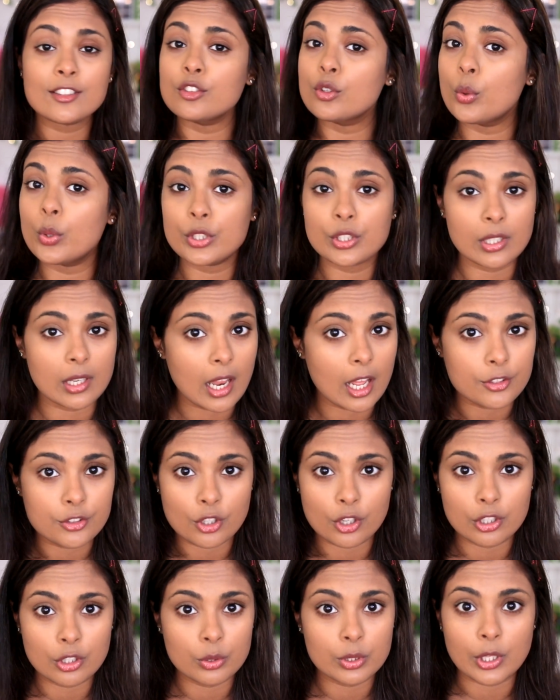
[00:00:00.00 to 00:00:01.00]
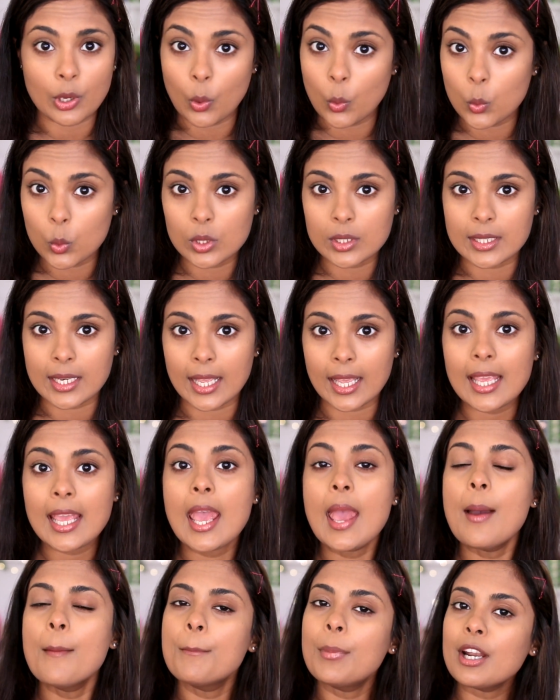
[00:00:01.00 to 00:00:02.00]
It's going to last on you the whole day.
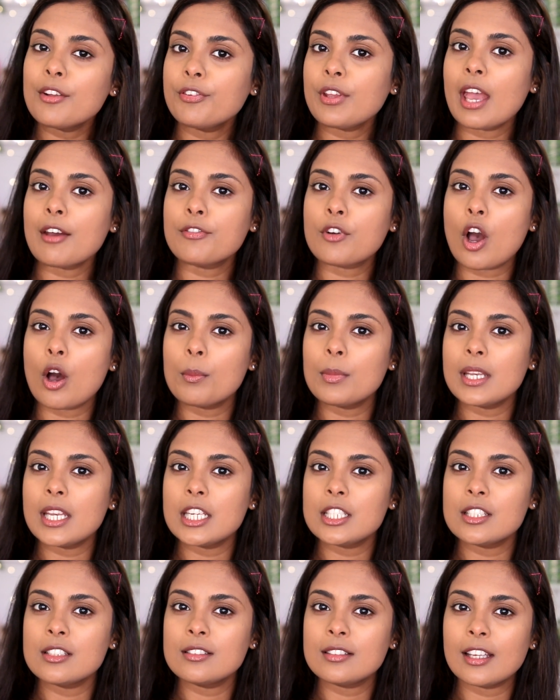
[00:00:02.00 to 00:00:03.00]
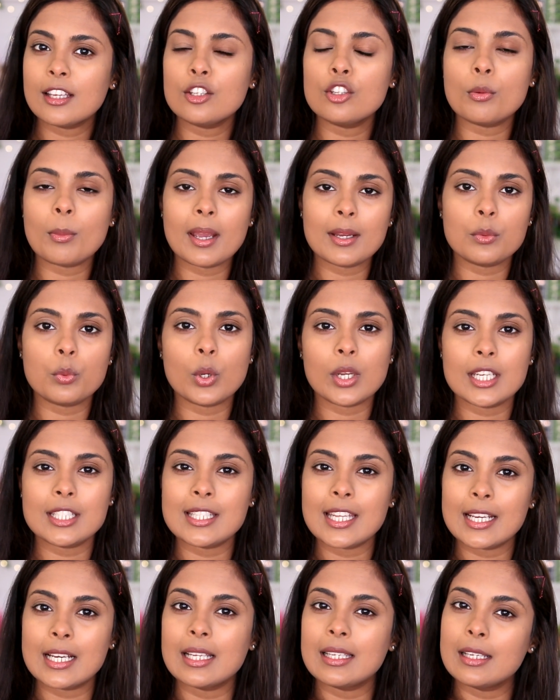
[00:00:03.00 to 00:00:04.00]
But if you have combination skin, you might want to
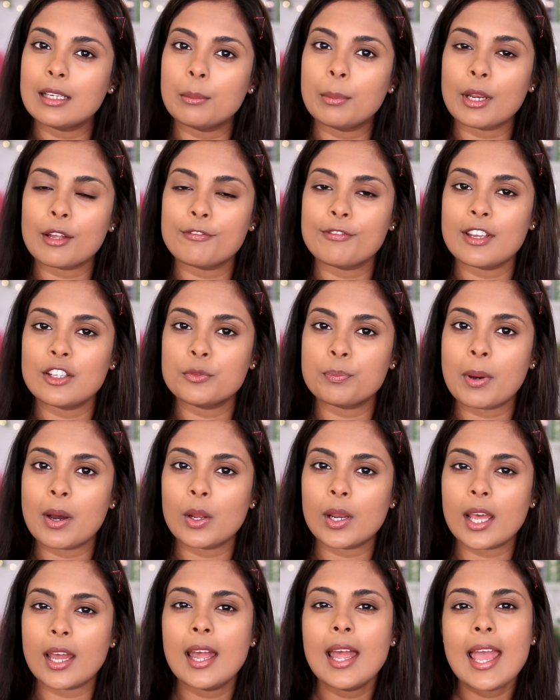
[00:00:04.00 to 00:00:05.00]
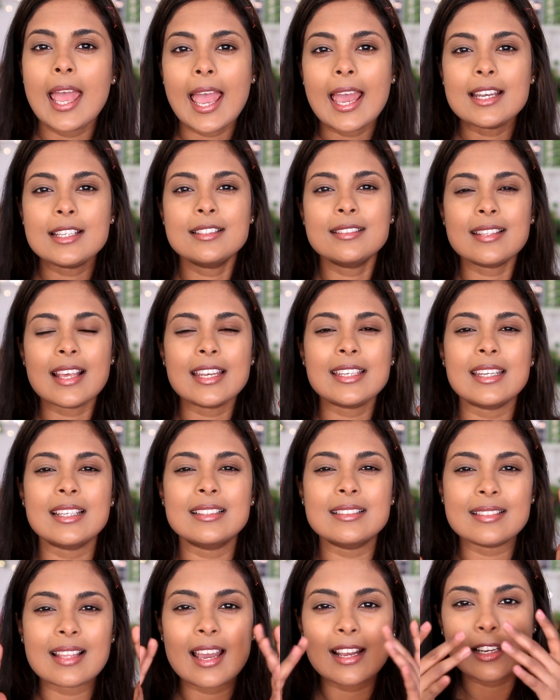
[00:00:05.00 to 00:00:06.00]
take a little bit of face powder and set
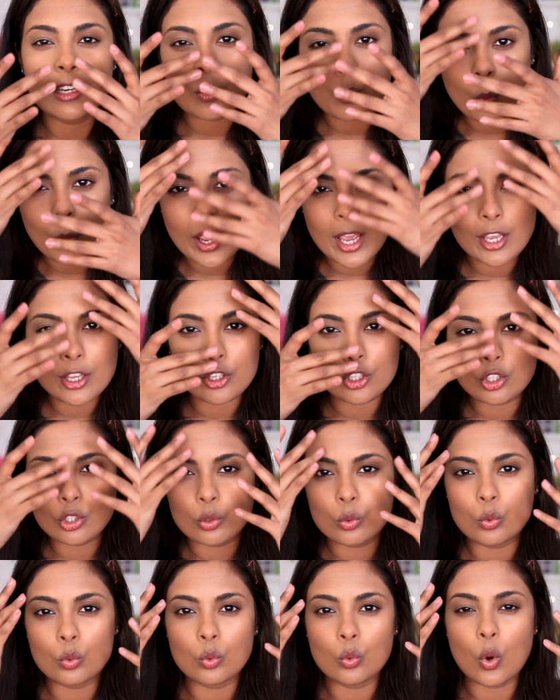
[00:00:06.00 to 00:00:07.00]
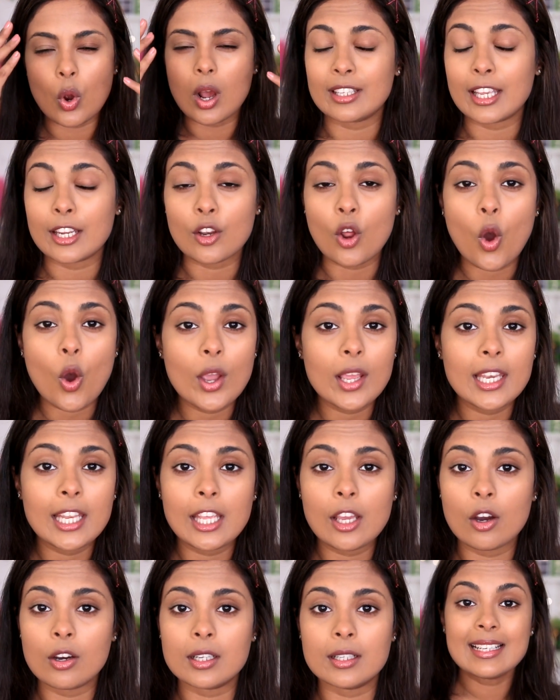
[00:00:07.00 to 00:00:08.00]
exactly where you get
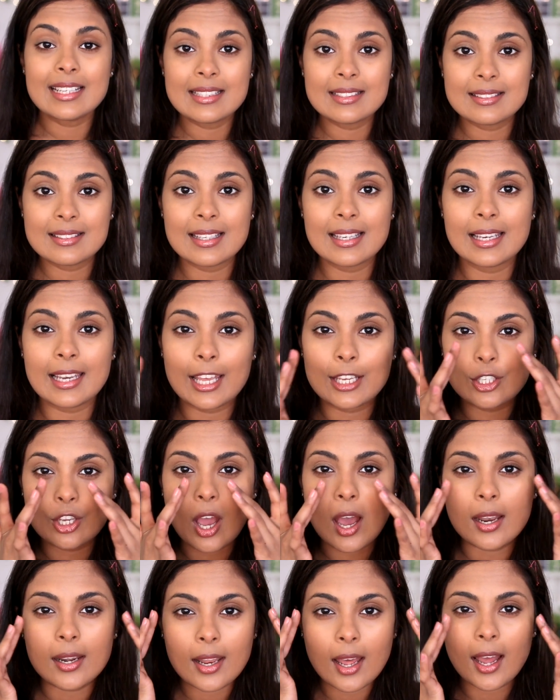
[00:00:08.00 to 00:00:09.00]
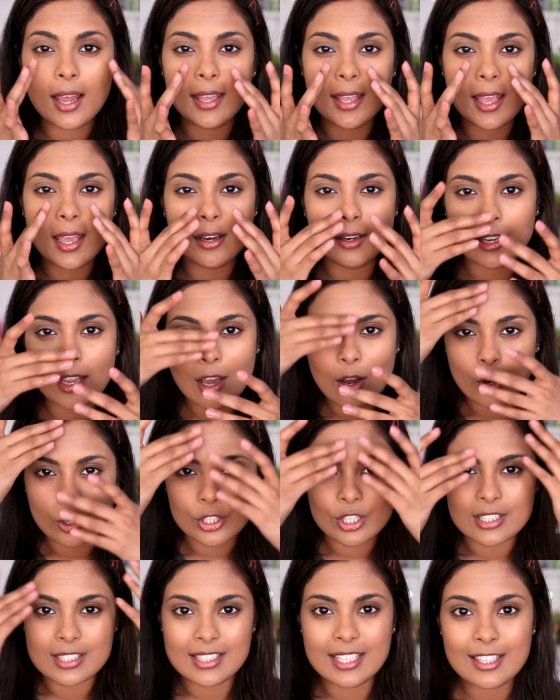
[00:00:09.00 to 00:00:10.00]
oily or creasy, like your under eye area or
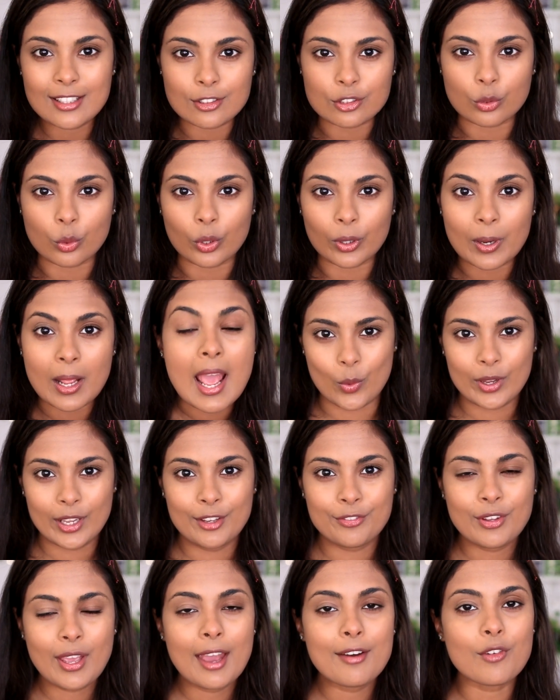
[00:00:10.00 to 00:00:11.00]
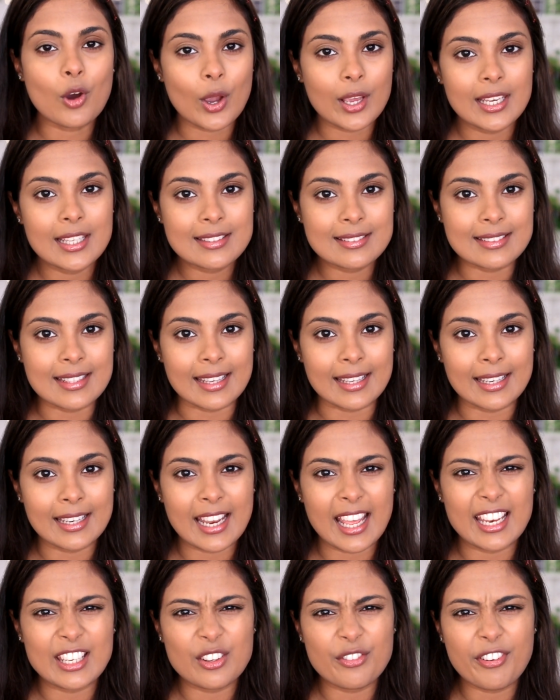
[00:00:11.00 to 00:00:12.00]
your T-zone. If you have oily
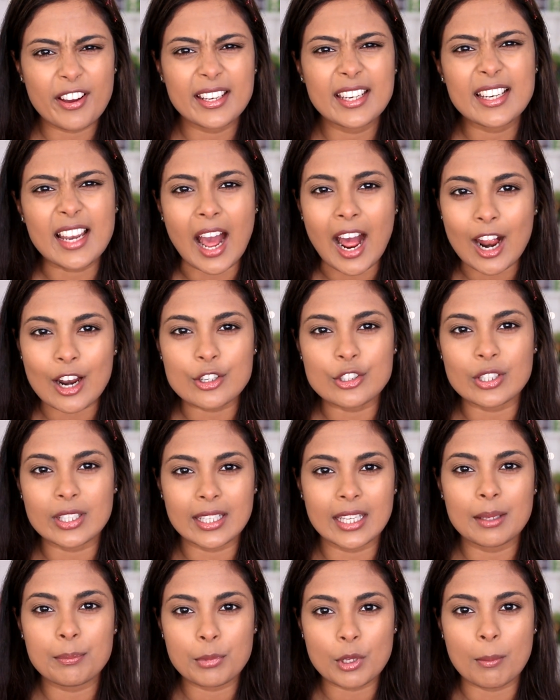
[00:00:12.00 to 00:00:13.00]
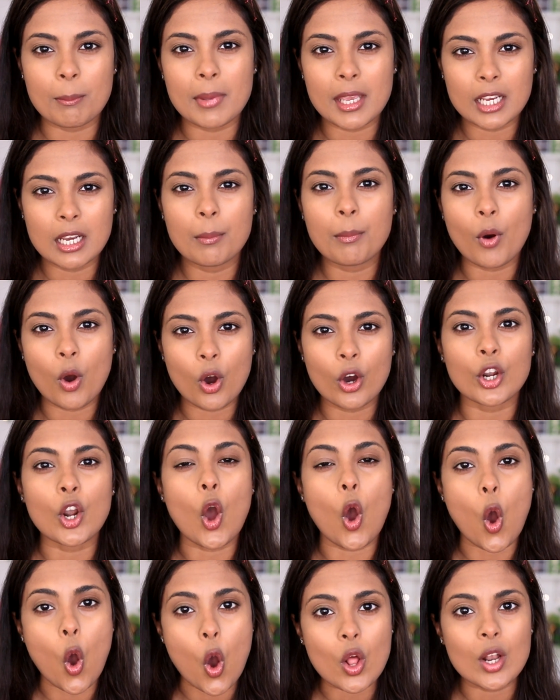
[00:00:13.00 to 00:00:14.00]
skin and you find it hard to keep your makeup
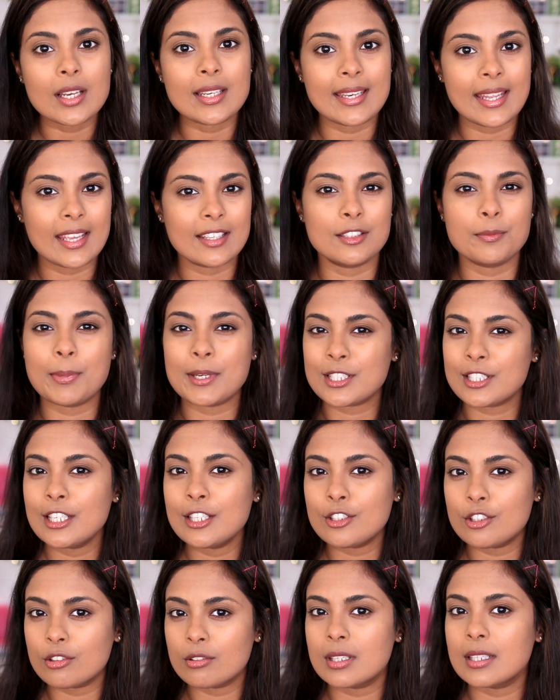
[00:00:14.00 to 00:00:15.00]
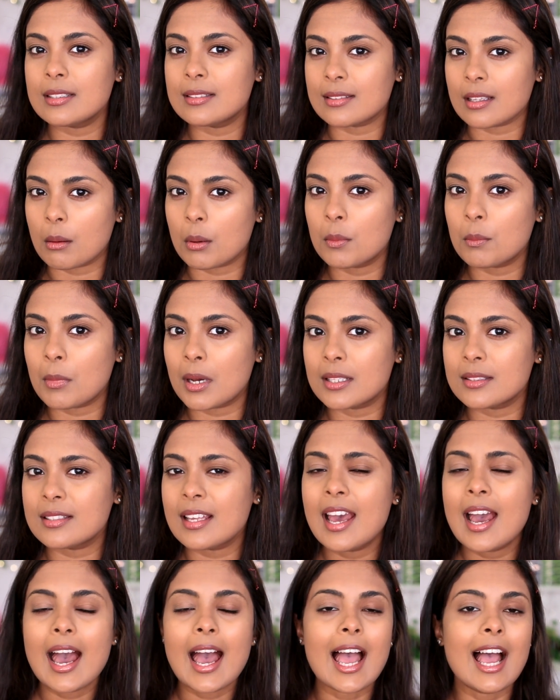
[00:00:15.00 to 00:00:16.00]
on all day, especially during summer months,
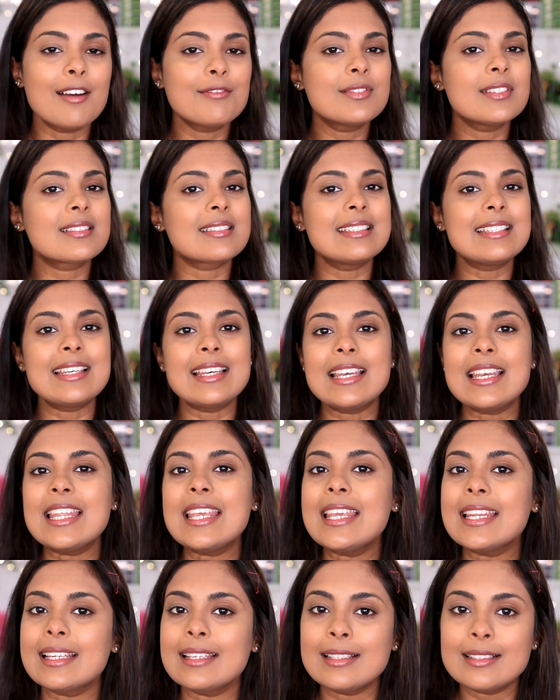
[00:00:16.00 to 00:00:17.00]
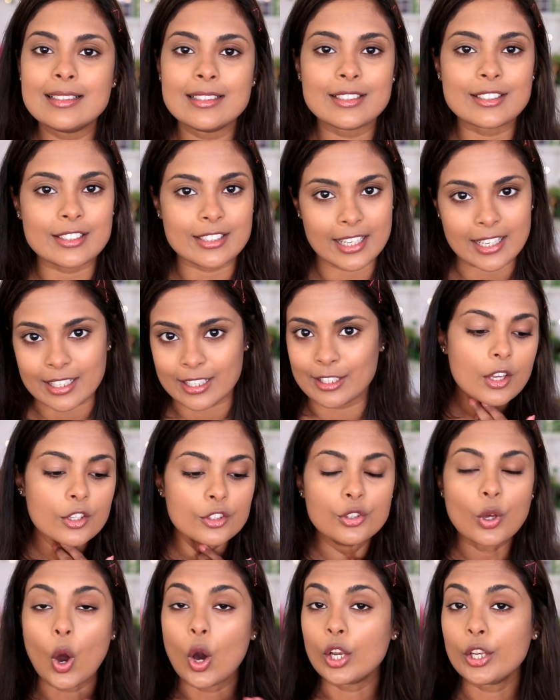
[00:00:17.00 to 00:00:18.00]
I have this neat little trick.
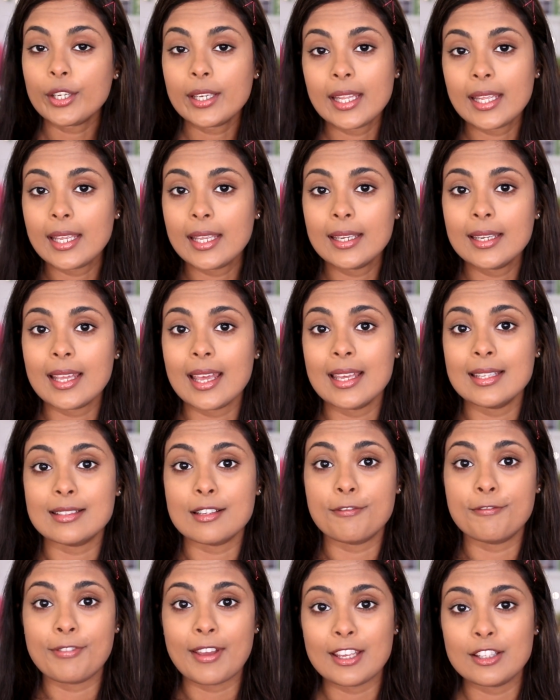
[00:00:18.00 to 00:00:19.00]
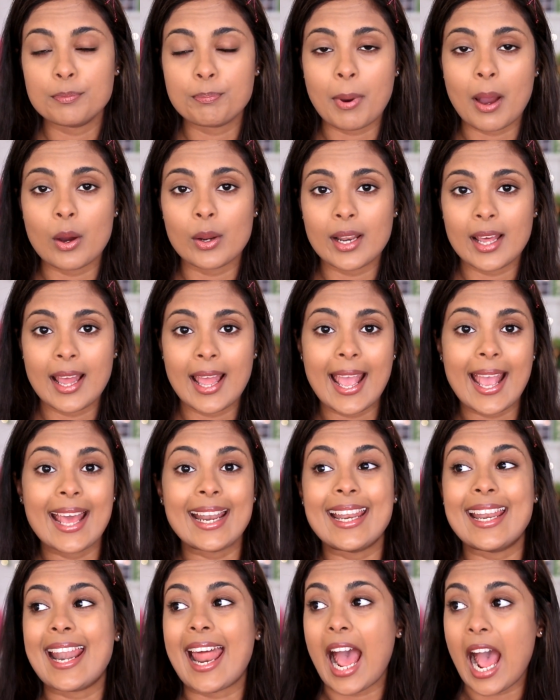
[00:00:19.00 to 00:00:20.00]
So all you need is a face powder
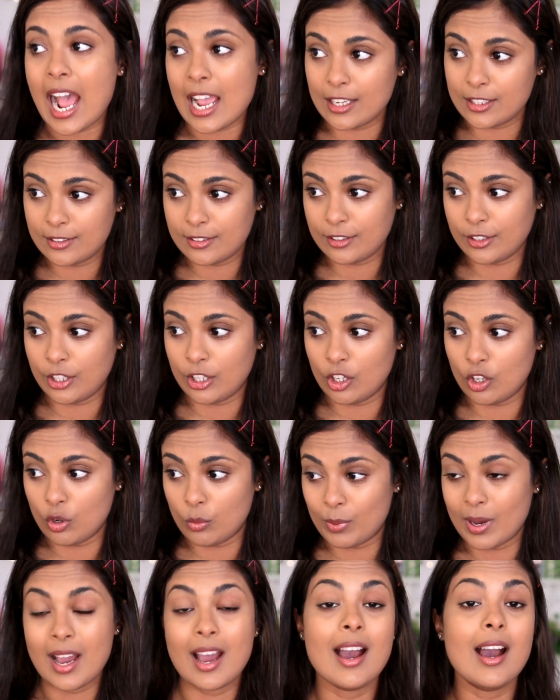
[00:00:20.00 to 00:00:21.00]
and an ice cube.